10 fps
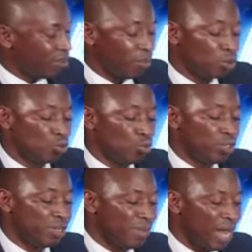but we
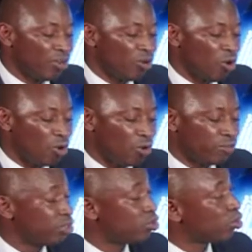will demand all
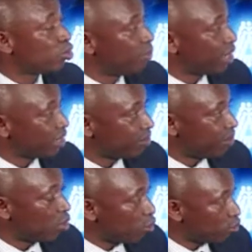of these documents,
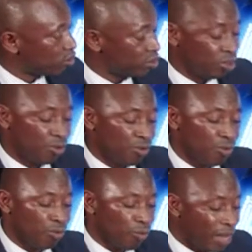because
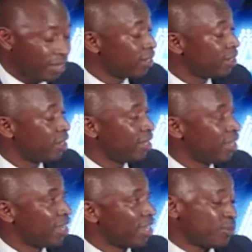one,
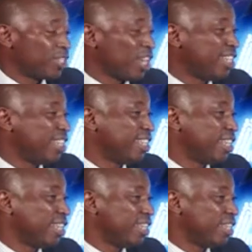
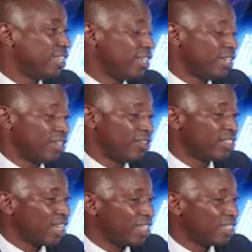especially in
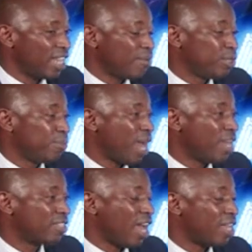recent times, the
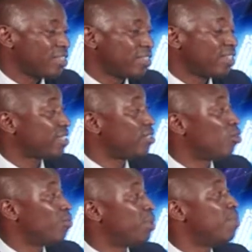banks are
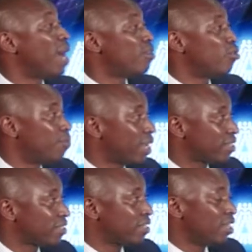stressing on BBAN
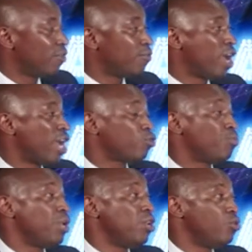numbers. If we are
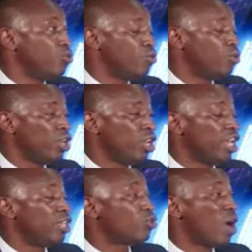to pay you
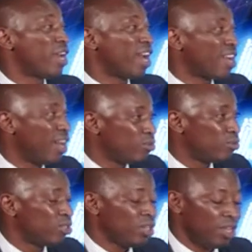into an
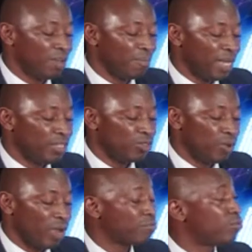account,
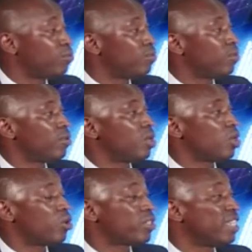means we have to
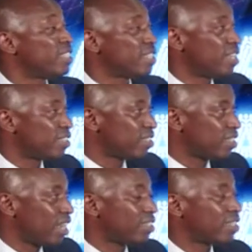authenticate
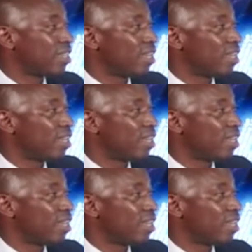that